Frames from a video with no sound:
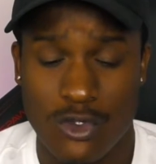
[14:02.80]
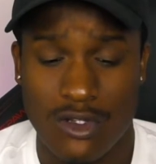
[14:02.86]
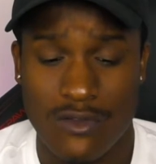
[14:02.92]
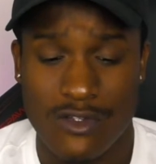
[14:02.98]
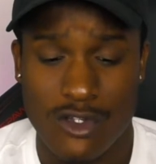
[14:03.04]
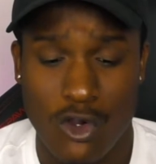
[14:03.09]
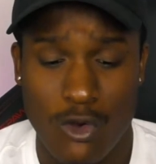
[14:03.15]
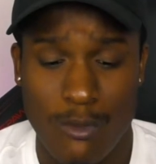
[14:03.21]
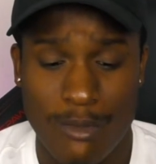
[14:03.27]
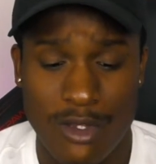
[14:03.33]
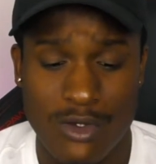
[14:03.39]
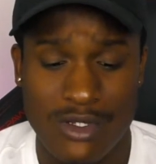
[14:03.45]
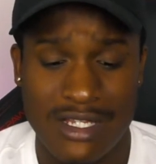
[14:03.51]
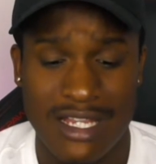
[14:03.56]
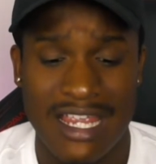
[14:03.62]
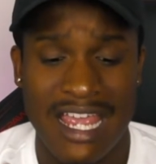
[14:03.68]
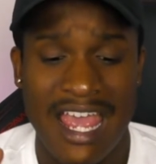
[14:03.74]
of his own
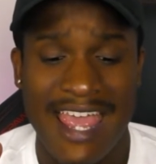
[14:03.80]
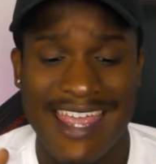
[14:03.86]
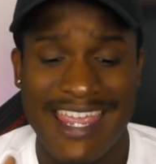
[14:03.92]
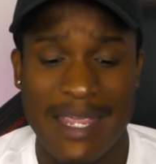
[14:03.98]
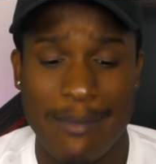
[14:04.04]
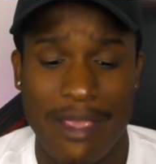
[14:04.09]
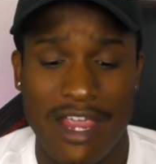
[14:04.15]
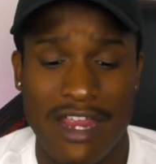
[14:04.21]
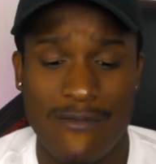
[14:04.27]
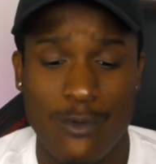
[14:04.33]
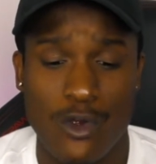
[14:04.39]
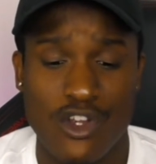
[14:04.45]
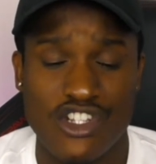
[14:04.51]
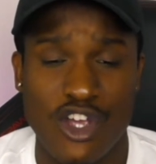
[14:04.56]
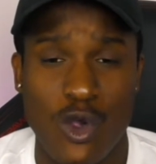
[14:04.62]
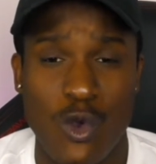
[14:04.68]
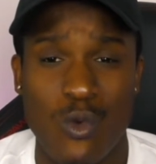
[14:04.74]
music. He paid for his
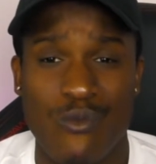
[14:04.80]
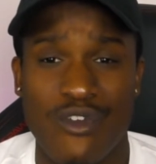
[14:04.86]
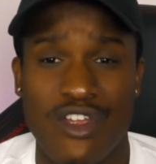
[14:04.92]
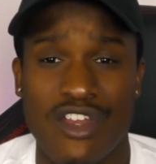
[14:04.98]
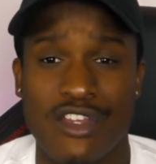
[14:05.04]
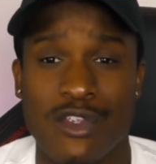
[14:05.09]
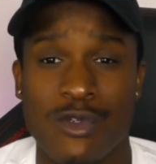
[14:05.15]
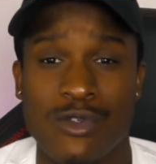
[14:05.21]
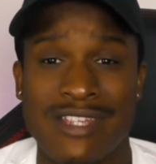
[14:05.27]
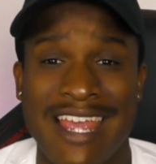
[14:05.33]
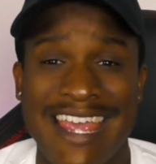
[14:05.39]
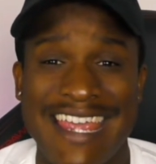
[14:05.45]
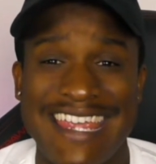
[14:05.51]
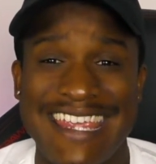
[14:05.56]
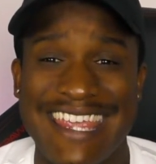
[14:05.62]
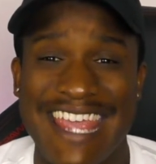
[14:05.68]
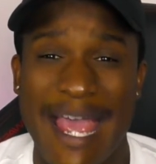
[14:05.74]
own venues.
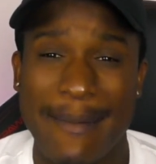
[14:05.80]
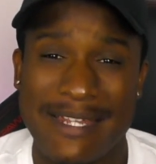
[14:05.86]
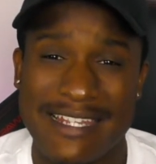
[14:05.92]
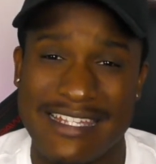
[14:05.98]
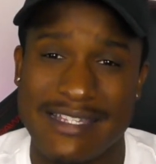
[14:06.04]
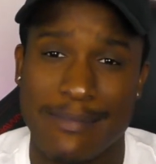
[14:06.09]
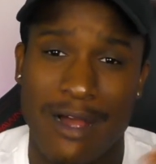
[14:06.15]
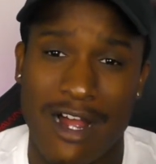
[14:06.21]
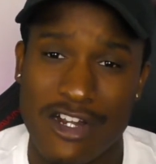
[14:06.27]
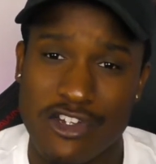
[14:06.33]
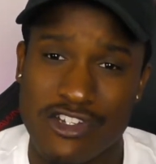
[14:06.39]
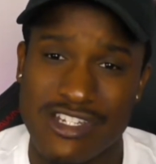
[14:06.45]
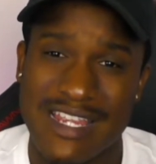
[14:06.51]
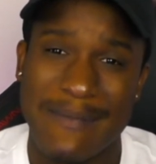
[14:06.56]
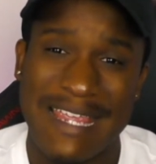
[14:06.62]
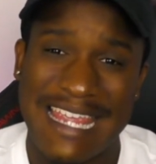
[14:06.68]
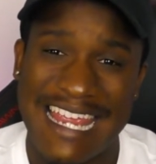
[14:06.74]
He kept his
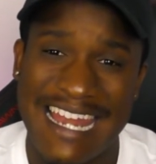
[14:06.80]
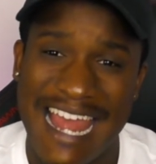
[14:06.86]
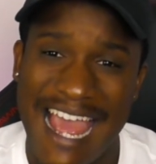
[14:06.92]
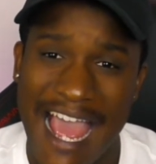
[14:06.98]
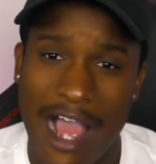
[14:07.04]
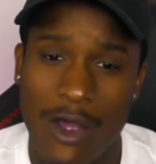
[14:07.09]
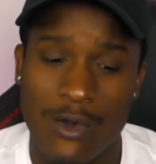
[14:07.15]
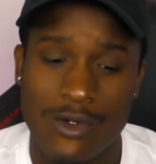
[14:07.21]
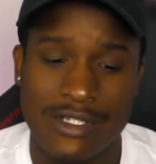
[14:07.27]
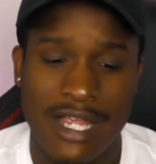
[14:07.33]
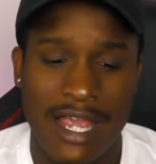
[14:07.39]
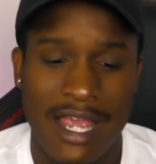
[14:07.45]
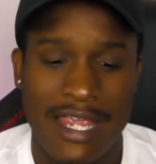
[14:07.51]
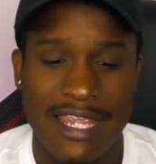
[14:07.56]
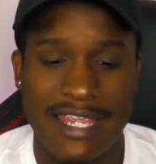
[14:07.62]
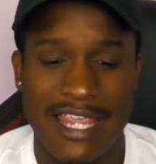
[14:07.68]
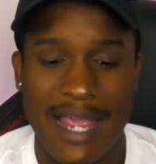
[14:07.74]
sponsorship in-house.
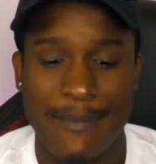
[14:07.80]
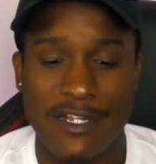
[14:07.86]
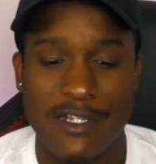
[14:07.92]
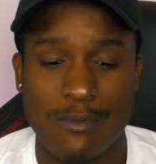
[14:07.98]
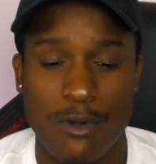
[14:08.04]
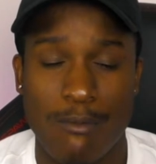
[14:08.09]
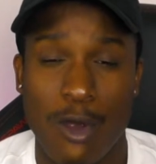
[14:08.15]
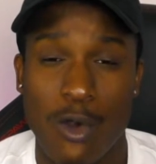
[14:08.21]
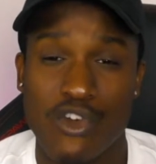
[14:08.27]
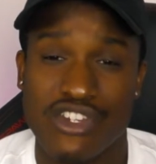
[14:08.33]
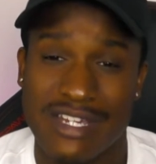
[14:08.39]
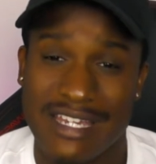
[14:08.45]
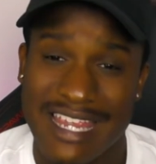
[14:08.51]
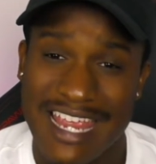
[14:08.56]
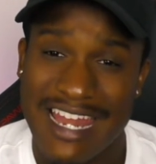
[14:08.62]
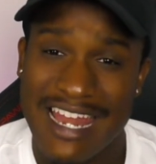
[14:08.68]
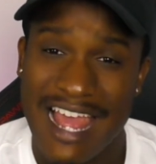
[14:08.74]
He kept his promotion
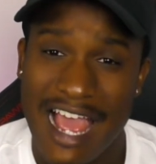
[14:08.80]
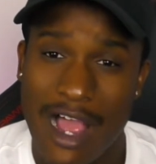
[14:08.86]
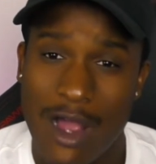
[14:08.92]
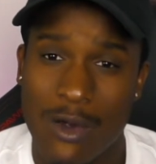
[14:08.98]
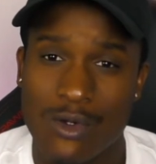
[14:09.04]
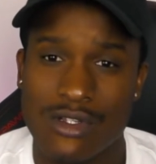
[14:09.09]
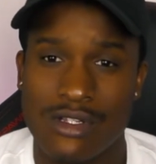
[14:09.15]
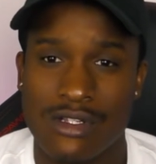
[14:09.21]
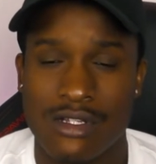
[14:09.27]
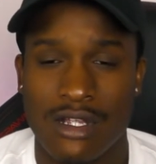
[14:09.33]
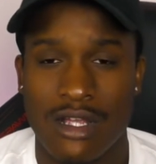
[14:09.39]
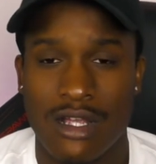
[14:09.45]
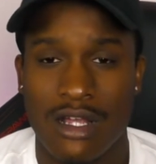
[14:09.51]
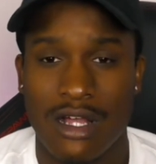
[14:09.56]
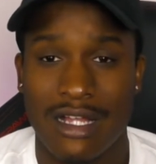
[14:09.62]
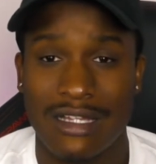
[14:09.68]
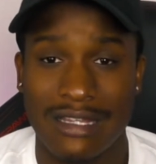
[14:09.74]
in-house.
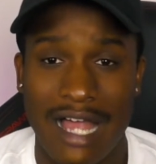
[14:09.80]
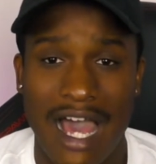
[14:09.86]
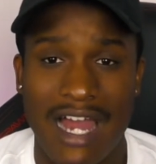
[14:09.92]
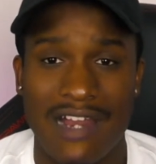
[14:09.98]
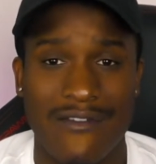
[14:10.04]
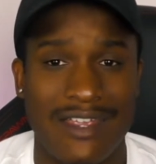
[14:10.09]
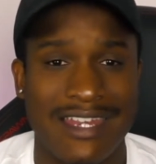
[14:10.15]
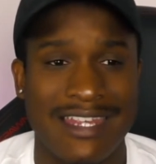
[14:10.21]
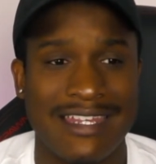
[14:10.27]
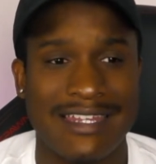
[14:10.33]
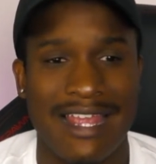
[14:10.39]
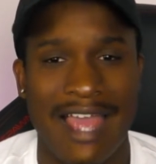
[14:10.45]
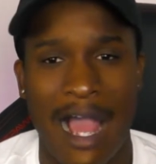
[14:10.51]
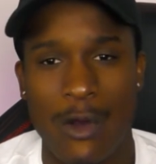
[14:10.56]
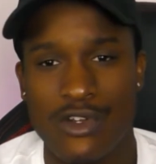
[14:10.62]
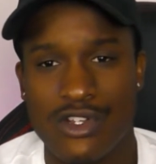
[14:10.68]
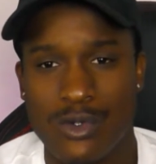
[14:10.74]
A lot of it. He
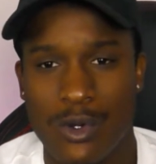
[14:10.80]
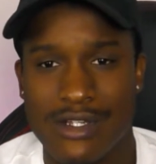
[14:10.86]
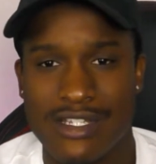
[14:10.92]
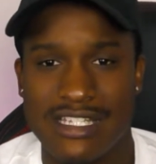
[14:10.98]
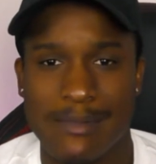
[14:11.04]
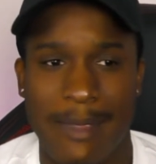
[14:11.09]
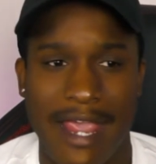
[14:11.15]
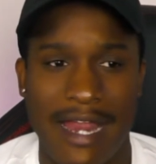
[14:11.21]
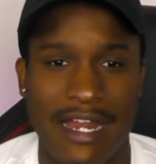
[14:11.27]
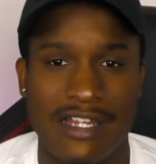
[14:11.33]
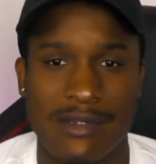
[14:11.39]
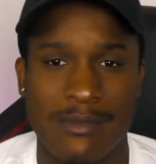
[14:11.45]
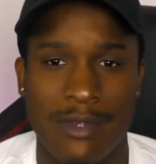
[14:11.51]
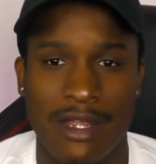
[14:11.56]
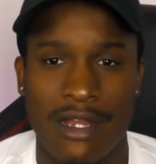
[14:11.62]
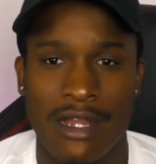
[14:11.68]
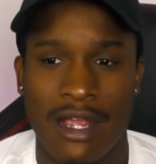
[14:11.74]
outsourced his
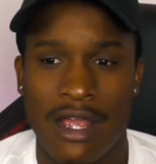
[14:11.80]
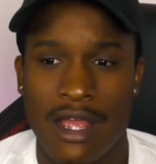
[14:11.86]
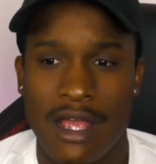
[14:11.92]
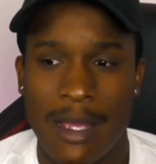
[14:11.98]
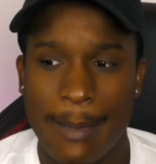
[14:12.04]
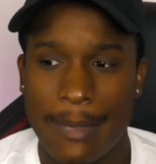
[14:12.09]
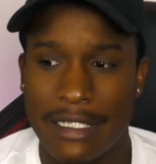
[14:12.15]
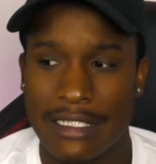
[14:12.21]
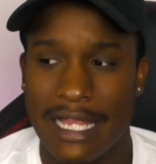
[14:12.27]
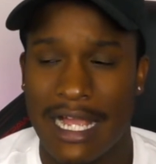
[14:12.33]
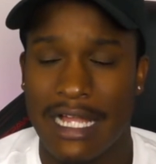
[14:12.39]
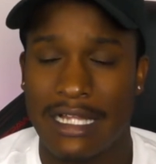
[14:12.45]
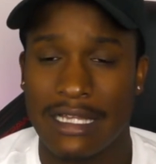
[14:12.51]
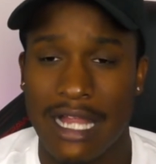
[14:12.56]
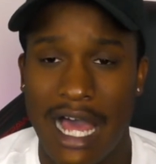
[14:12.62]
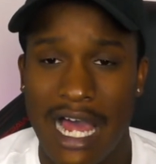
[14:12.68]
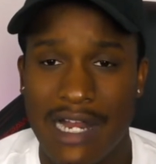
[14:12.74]
management. But like, a
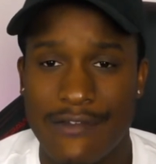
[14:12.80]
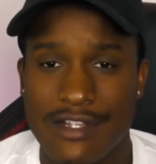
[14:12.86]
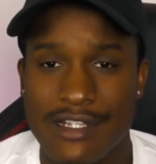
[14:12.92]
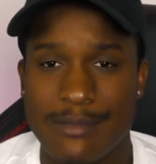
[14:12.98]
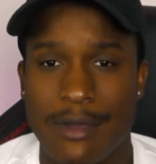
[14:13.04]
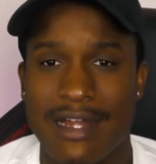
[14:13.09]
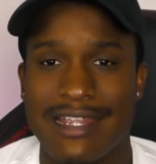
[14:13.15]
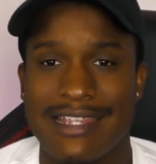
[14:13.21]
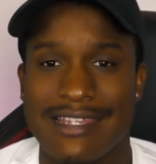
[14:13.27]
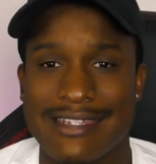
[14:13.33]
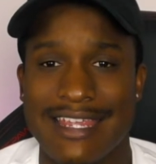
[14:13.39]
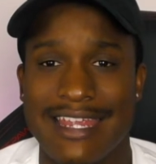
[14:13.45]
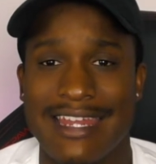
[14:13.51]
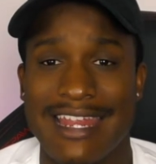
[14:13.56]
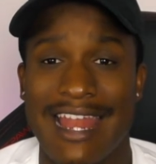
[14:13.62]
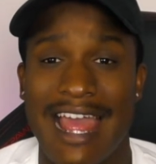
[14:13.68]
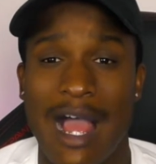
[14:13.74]
lot of his money stayed
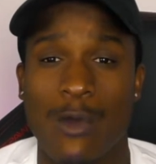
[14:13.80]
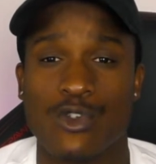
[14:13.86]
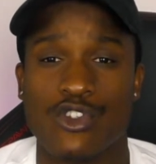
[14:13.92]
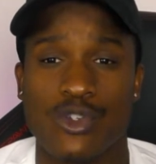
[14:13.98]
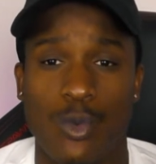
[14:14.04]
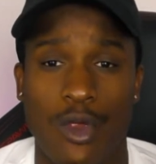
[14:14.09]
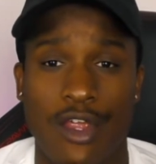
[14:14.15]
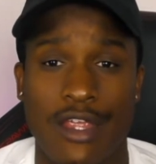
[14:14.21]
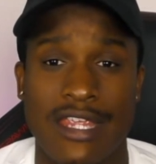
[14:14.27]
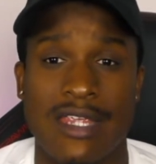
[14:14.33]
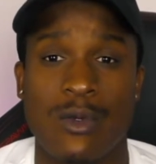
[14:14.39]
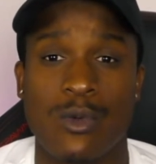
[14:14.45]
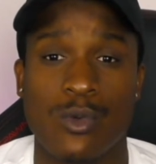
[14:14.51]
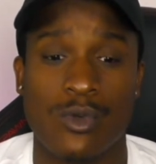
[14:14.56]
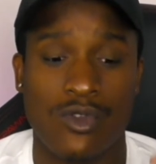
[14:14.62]
in-house, to where he